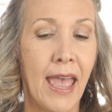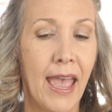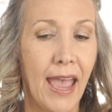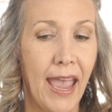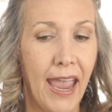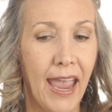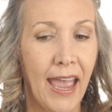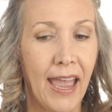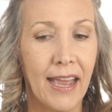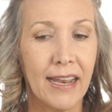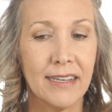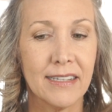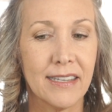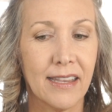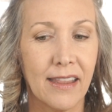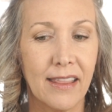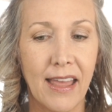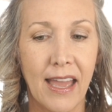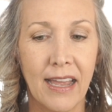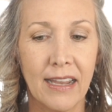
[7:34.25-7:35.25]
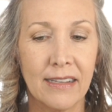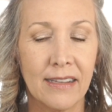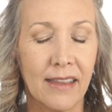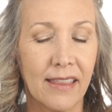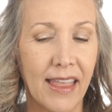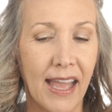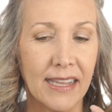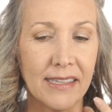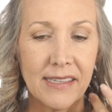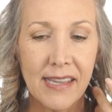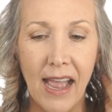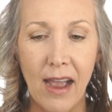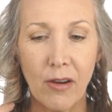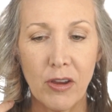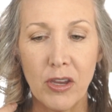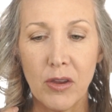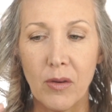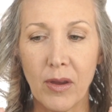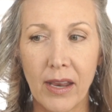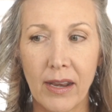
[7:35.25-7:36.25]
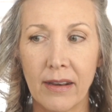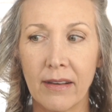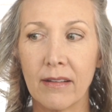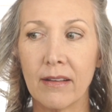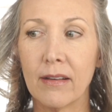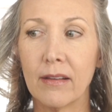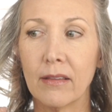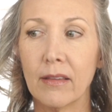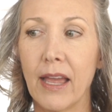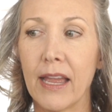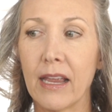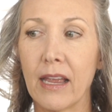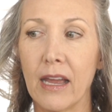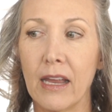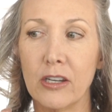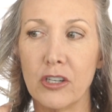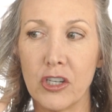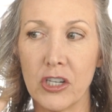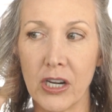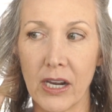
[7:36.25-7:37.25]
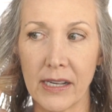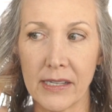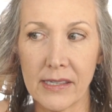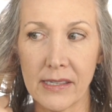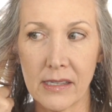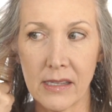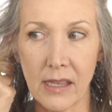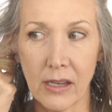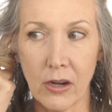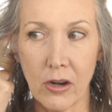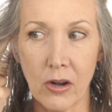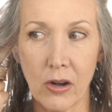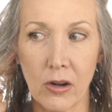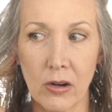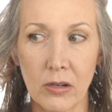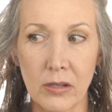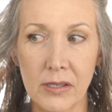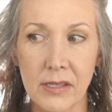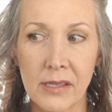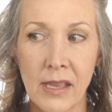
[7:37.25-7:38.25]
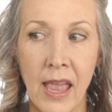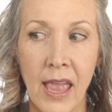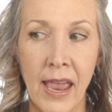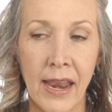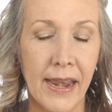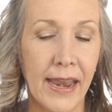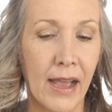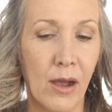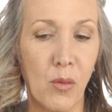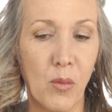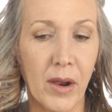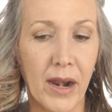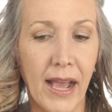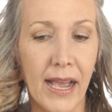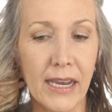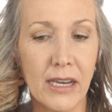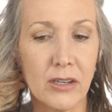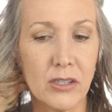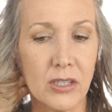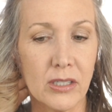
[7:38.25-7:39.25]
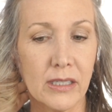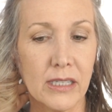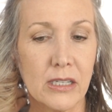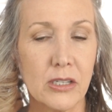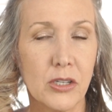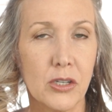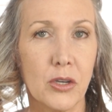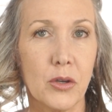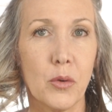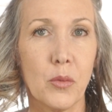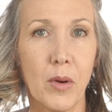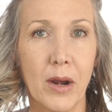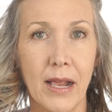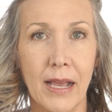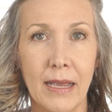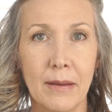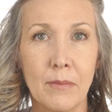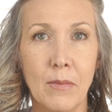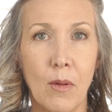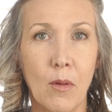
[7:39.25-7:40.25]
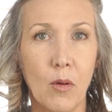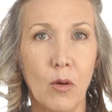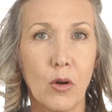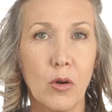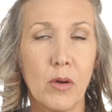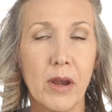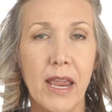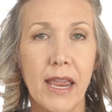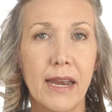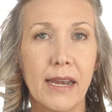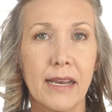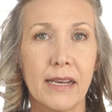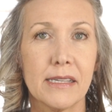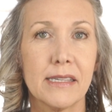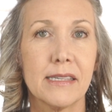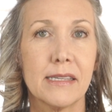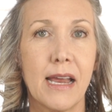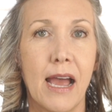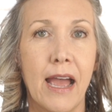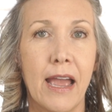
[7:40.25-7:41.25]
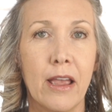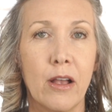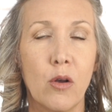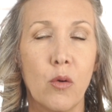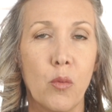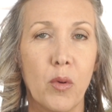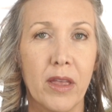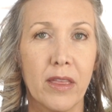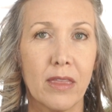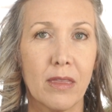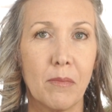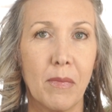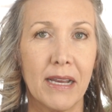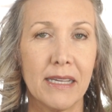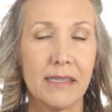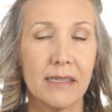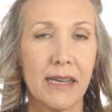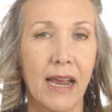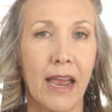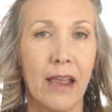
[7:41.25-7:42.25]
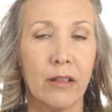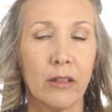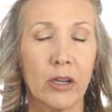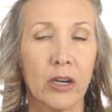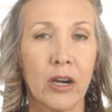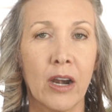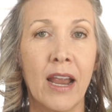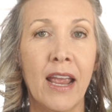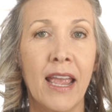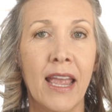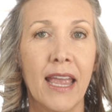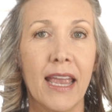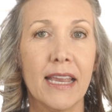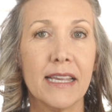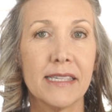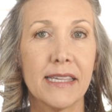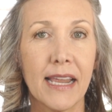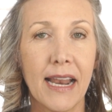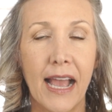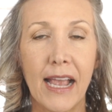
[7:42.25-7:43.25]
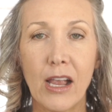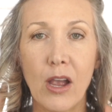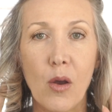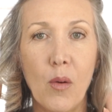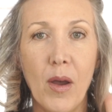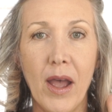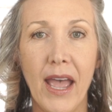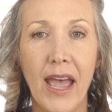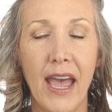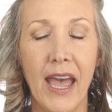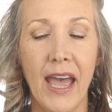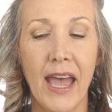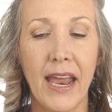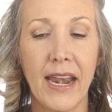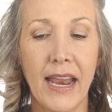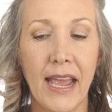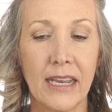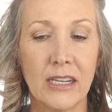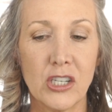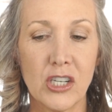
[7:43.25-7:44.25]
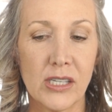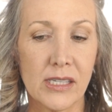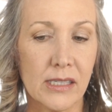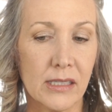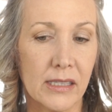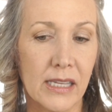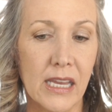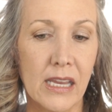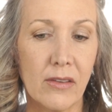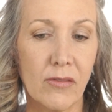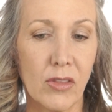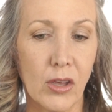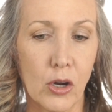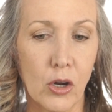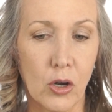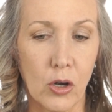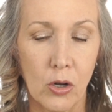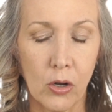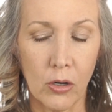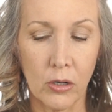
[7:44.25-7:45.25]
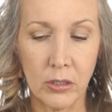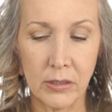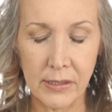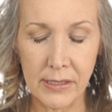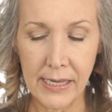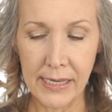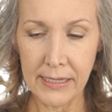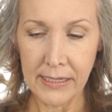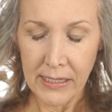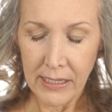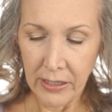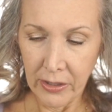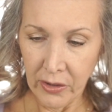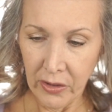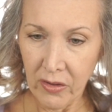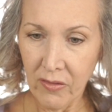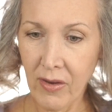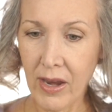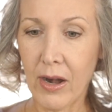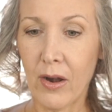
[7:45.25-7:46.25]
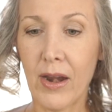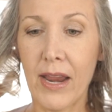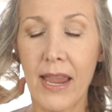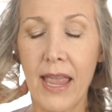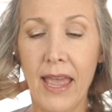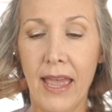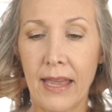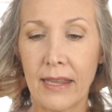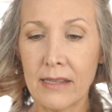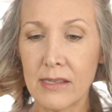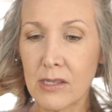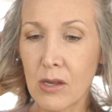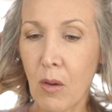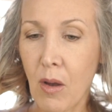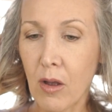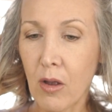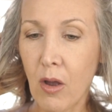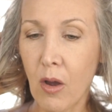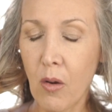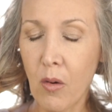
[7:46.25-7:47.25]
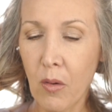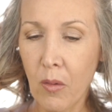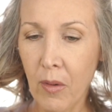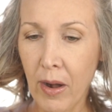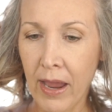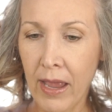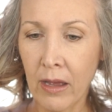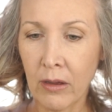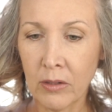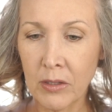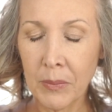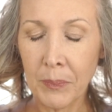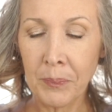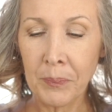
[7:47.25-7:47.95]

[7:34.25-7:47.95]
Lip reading: and then that's how you can like adjust the curls. Now what I usually do when I'm creating a style with my styler is that I go ahead and just leave the curls until the very end. So I'll go around